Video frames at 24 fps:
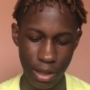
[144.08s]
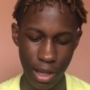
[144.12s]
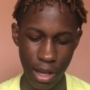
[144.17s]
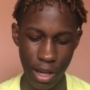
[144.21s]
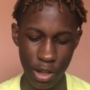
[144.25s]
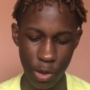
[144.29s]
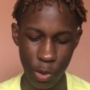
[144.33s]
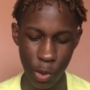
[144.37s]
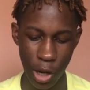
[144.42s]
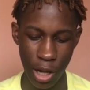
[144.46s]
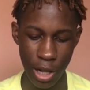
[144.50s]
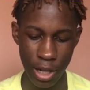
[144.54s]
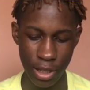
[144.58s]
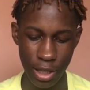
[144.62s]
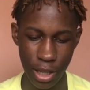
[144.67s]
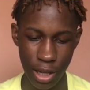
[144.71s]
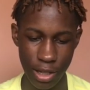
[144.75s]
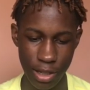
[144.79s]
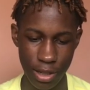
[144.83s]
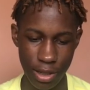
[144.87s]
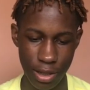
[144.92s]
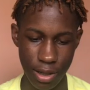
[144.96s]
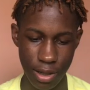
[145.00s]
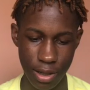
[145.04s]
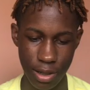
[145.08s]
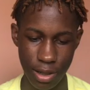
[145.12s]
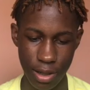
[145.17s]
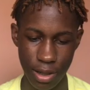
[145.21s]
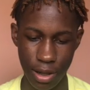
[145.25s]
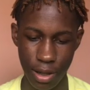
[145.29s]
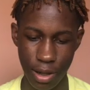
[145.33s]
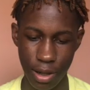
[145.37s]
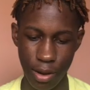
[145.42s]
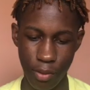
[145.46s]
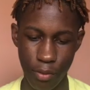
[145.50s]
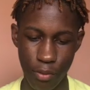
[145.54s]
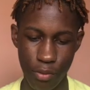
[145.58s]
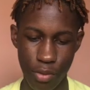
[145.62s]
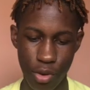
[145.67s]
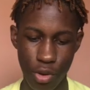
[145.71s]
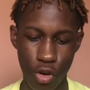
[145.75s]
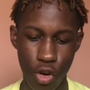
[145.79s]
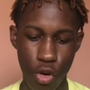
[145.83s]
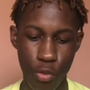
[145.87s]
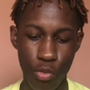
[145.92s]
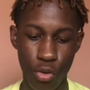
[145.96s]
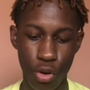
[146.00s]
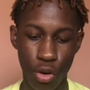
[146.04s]
Taj Walters,
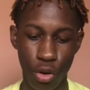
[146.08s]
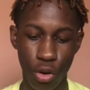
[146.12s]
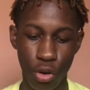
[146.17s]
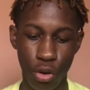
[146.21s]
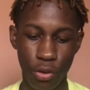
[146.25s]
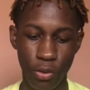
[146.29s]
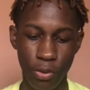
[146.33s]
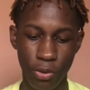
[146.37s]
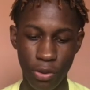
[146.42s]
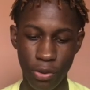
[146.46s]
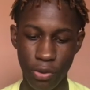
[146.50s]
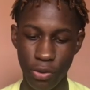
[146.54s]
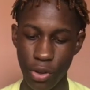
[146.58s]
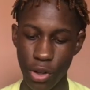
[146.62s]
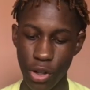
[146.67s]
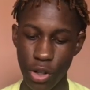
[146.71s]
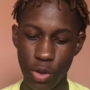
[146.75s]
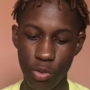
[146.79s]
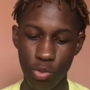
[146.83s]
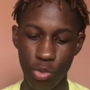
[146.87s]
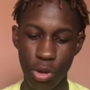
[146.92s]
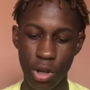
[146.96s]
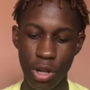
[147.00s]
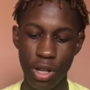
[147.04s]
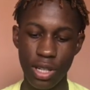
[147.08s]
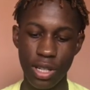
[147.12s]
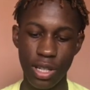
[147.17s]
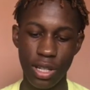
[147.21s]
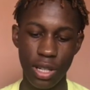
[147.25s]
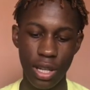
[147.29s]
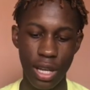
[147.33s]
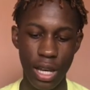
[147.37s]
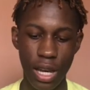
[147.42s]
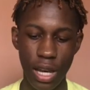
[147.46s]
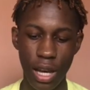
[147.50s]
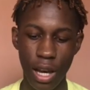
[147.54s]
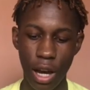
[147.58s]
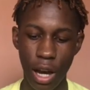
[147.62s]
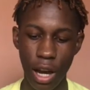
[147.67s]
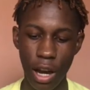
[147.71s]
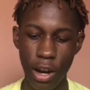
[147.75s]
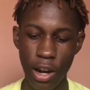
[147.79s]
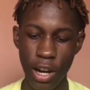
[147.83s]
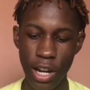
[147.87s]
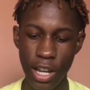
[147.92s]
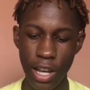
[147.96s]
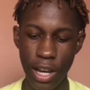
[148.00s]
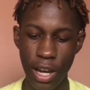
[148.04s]
bro, first person,
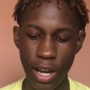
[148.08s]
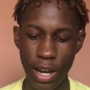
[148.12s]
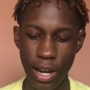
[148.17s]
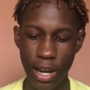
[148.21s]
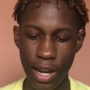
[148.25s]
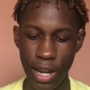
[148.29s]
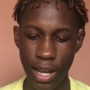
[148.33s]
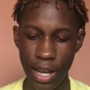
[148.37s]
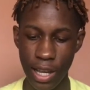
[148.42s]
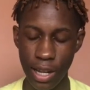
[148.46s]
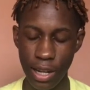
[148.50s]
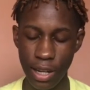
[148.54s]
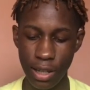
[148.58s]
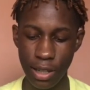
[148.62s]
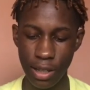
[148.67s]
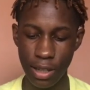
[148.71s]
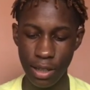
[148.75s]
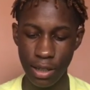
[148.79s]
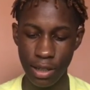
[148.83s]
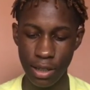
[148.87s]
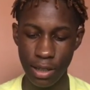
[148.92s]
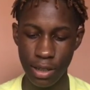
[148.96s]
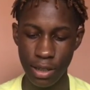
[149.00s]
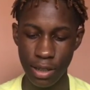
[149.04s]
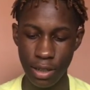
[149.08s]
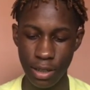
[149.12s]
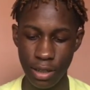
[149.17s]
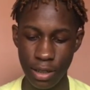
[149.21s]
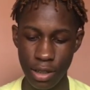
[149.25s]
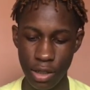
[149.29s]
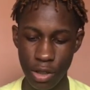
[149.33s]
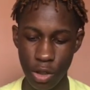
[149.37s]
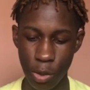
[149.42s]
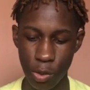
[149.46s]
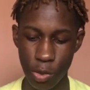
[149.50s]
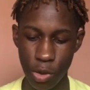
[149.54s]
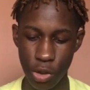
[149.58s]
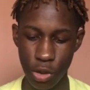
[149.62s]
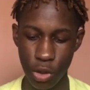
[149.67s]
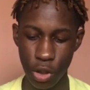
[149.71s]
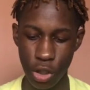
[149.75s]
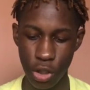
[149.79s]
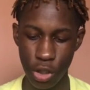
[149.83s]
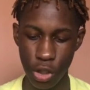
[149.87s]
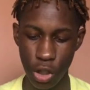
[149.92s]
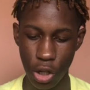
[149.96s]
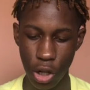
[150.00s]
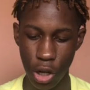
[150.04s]
already online, so I'm just
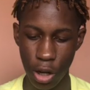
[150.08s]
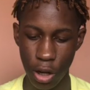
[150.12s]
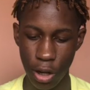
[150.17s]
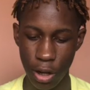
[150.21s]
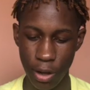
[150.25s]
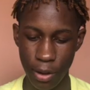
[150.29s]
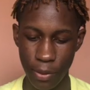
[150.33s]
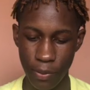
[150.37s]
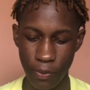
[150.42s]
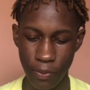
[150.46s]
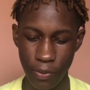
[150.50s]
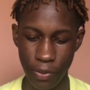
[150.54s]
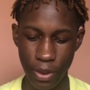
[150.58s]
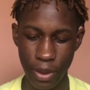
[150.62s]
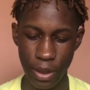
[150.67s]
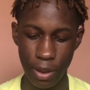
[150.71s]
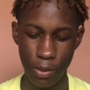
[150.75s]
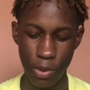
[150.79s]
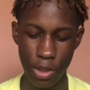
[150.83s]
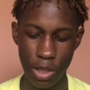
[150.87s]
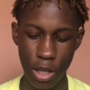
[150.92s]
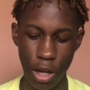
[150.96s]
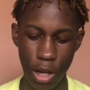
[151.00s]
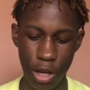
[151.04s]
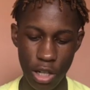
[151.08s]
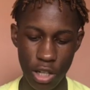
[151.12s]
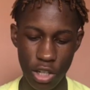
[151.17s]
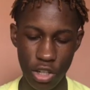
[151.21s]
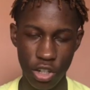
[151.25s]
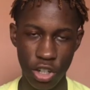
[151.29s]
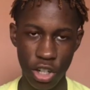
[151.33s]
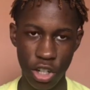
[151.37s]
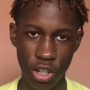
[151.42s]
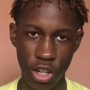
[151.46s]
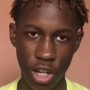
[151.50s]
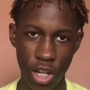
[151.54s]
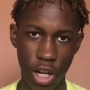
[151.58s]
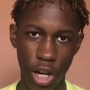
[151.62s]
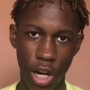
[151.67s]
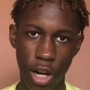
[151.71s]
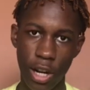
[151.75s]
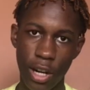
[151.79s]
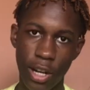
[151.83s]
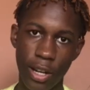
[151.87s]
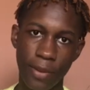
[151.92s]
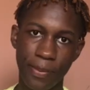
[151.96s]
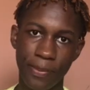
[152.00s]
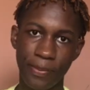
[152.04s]
going to call. We start the screen
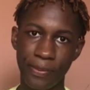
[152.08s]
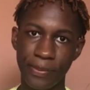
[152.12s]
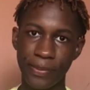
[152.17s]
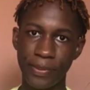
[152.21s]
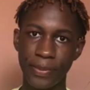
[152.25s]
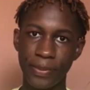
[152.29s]
recording.